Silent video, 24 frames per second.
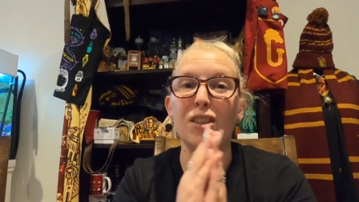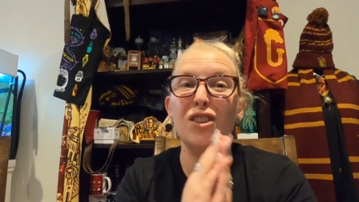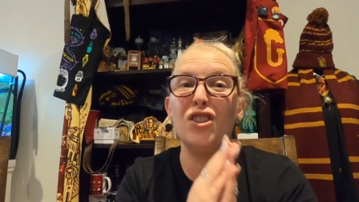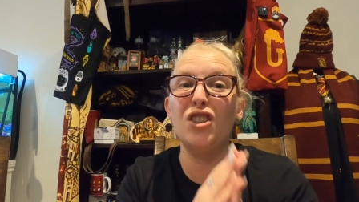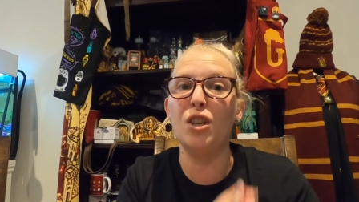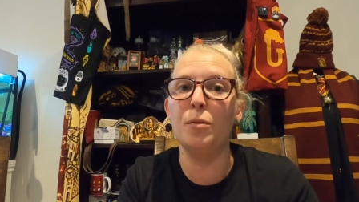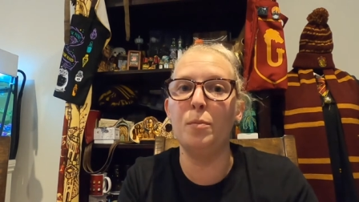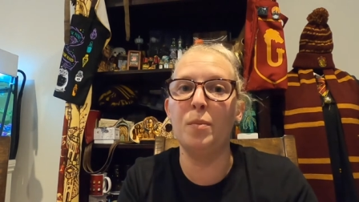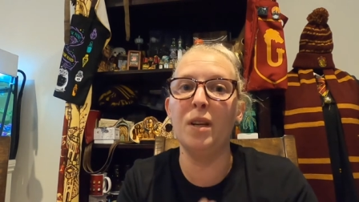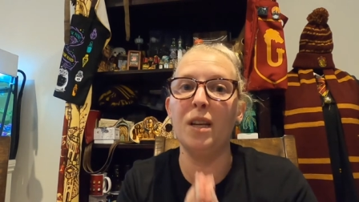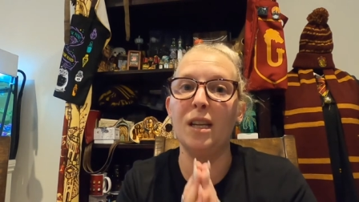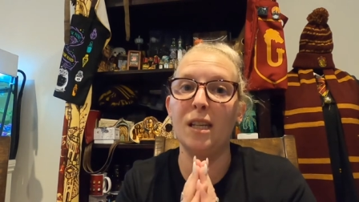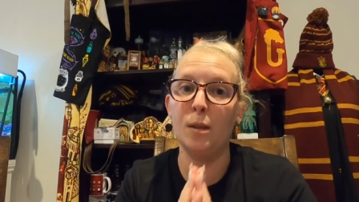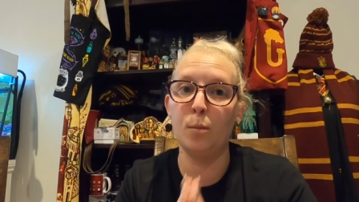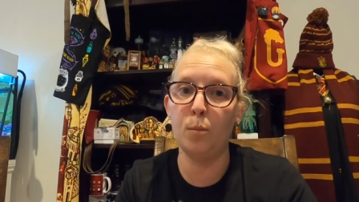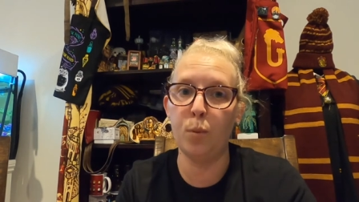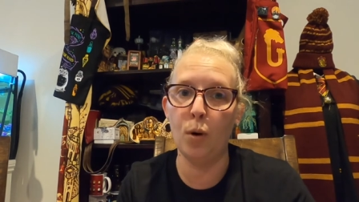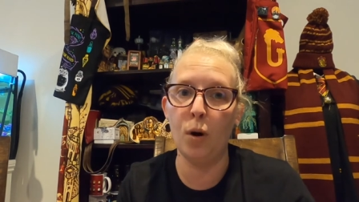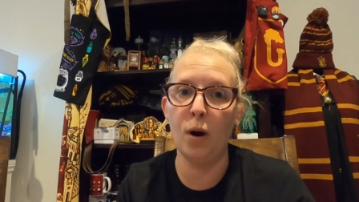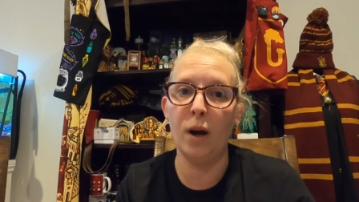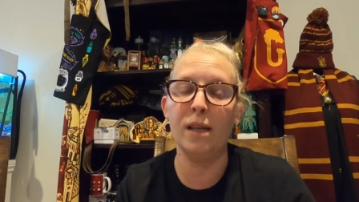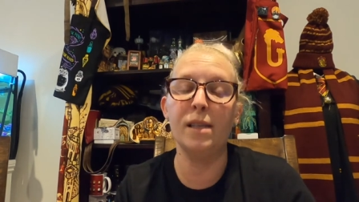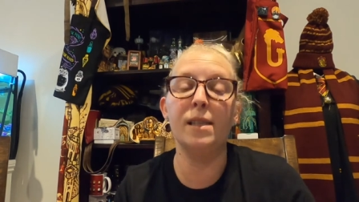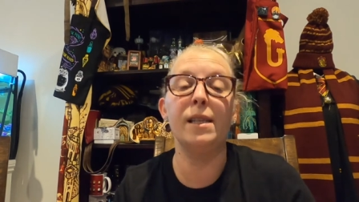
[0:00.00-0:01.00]
the shipping is
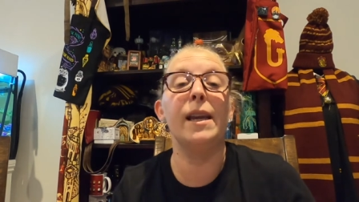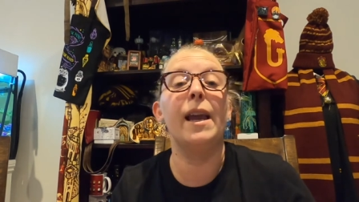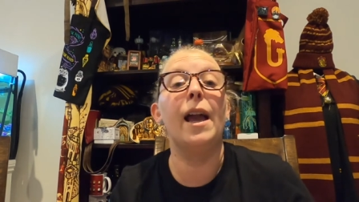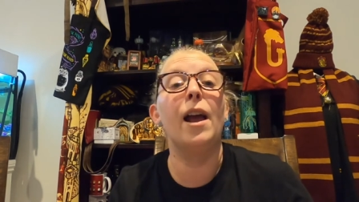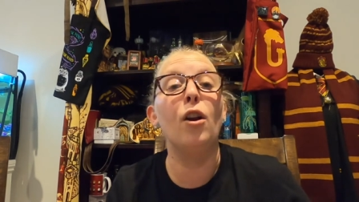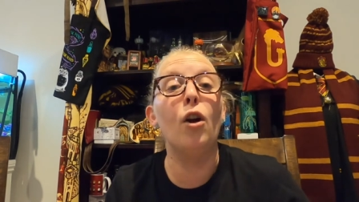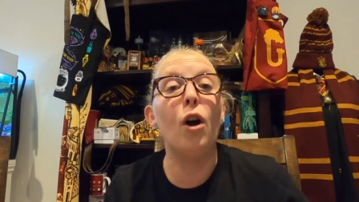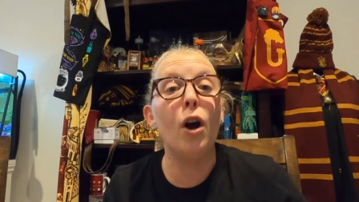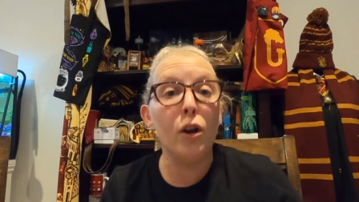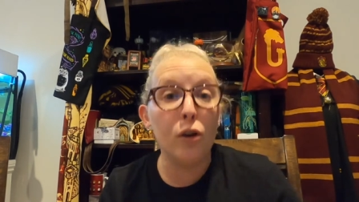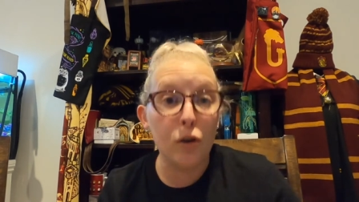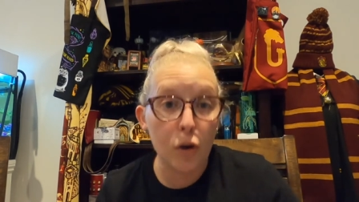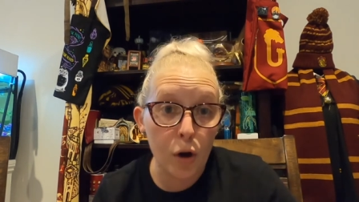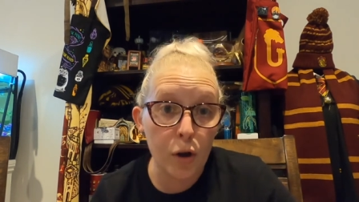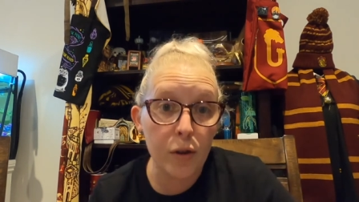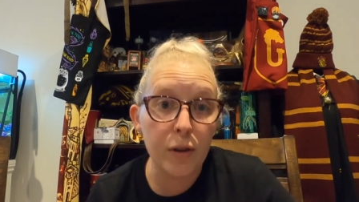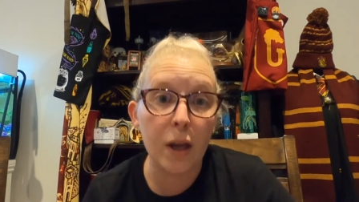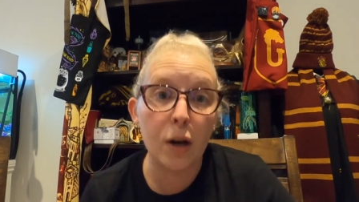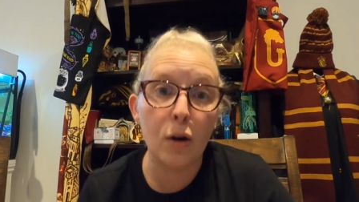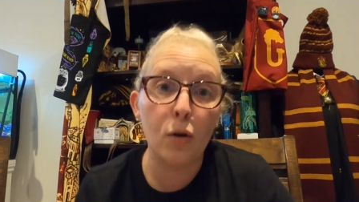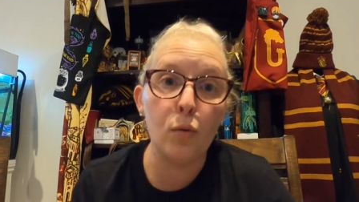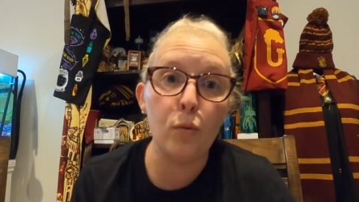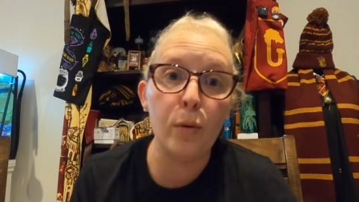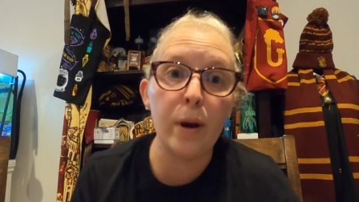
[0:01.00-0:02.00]
pricey, and I know
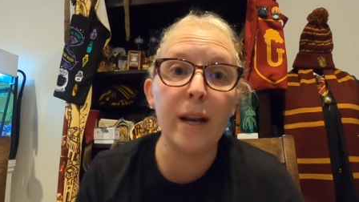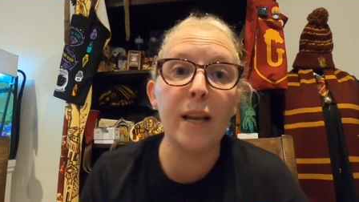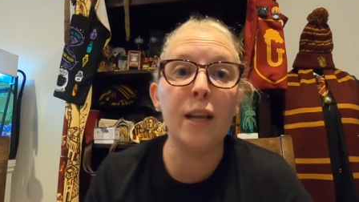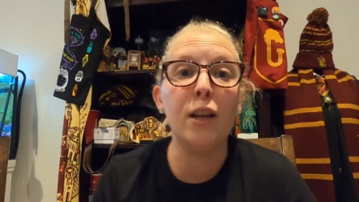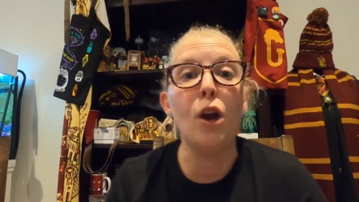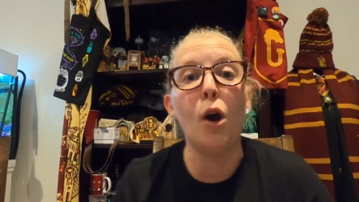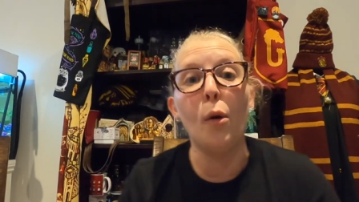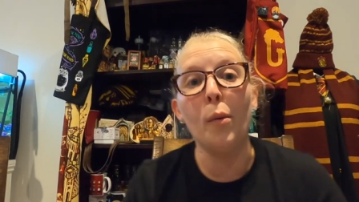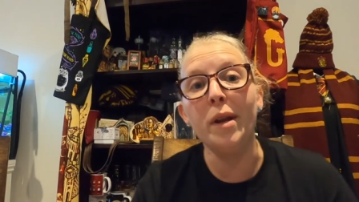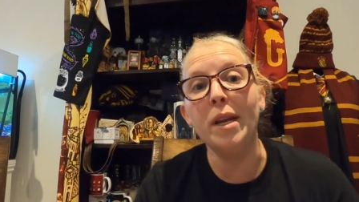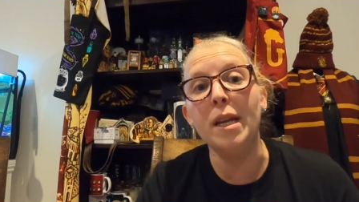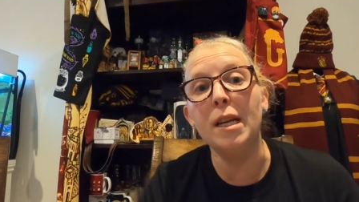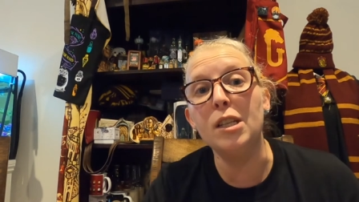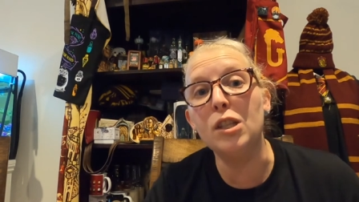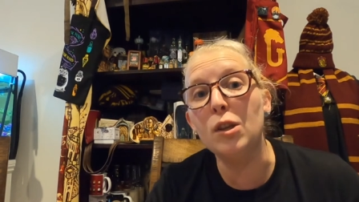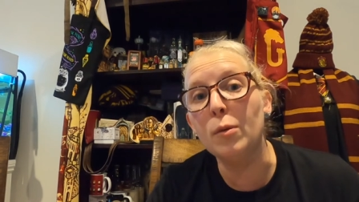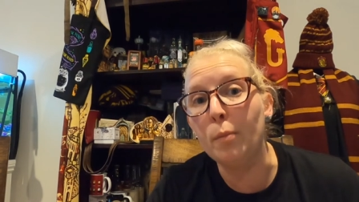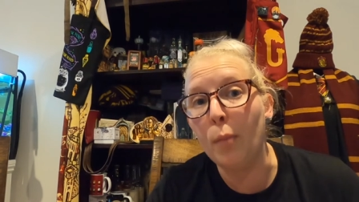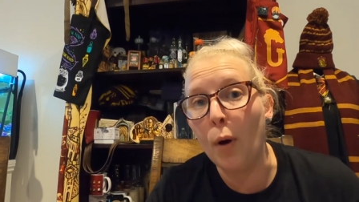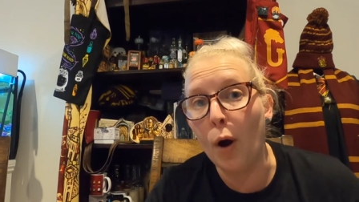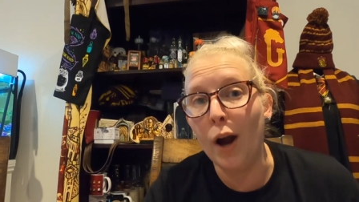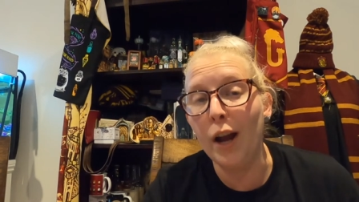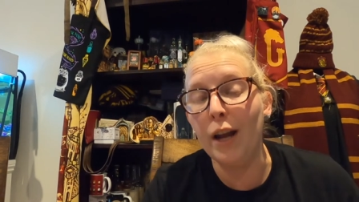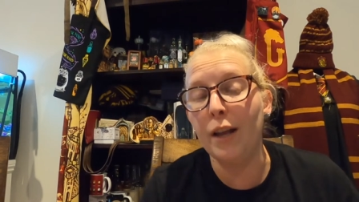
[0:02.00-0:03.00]
that already going
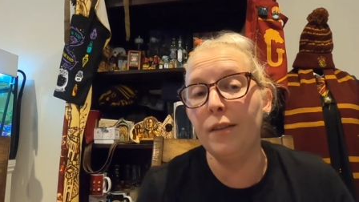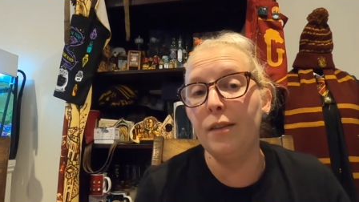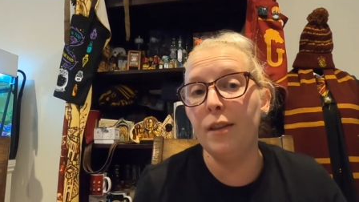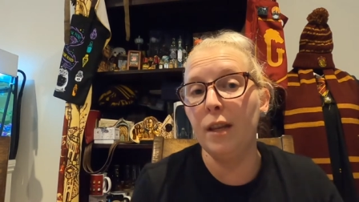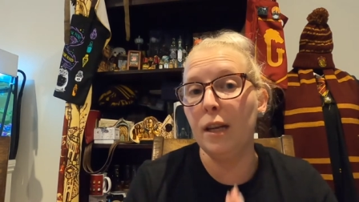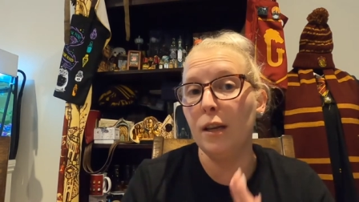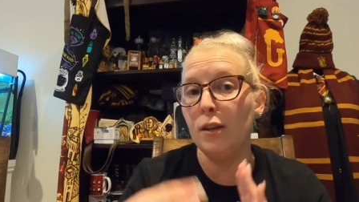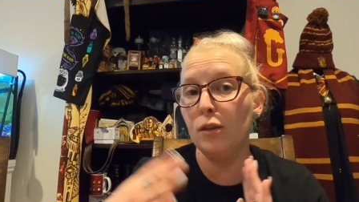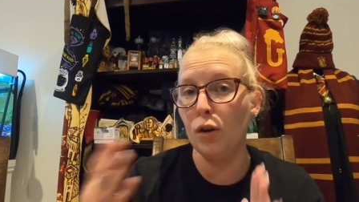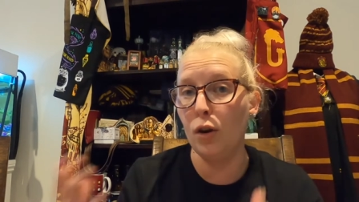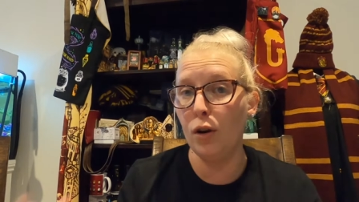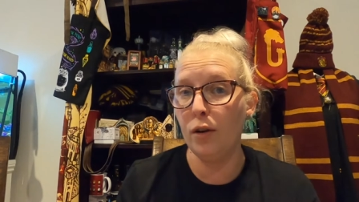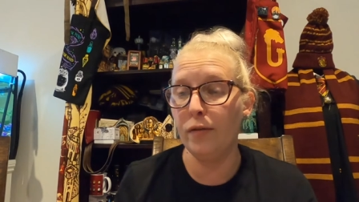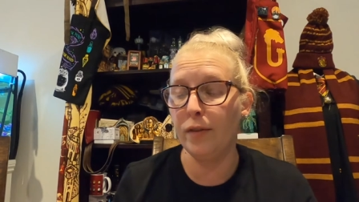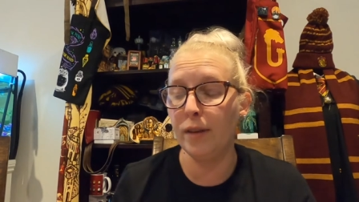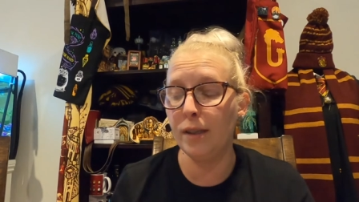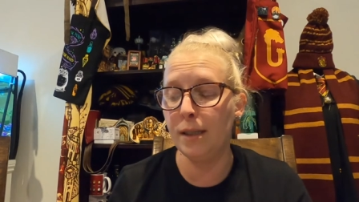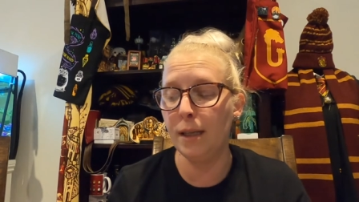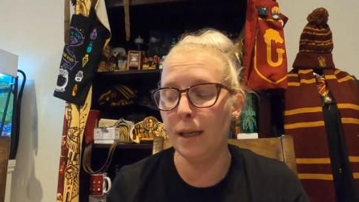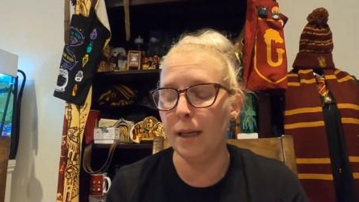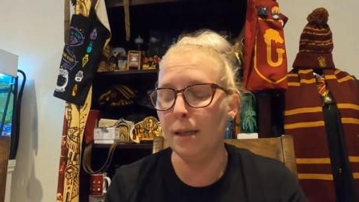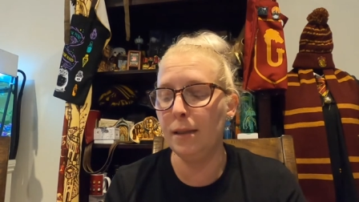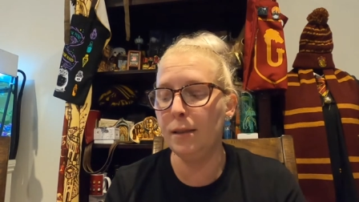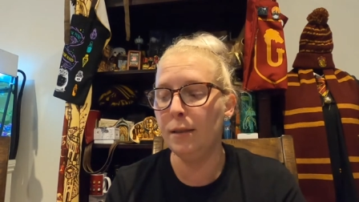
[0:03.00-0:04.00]
into buying things
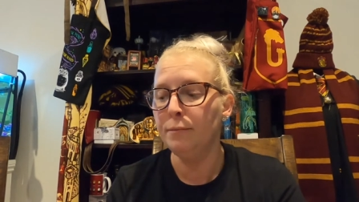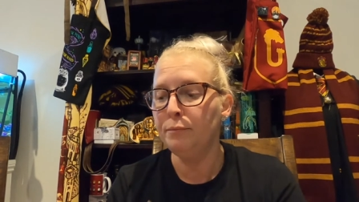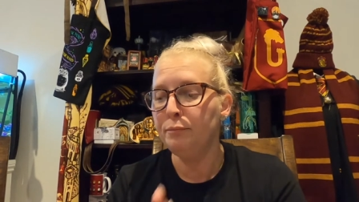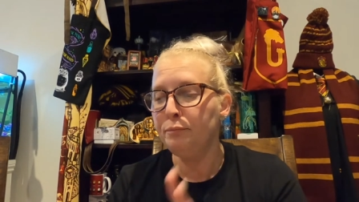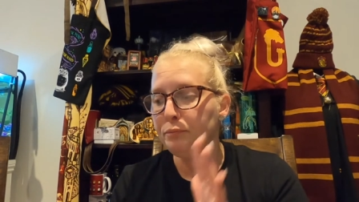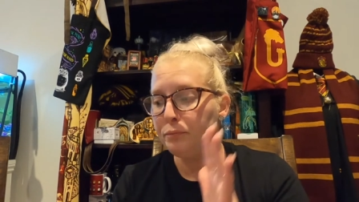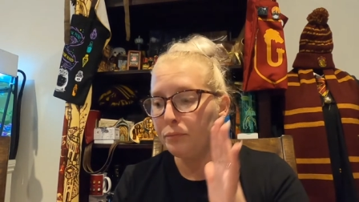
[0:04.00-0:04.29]
overseas.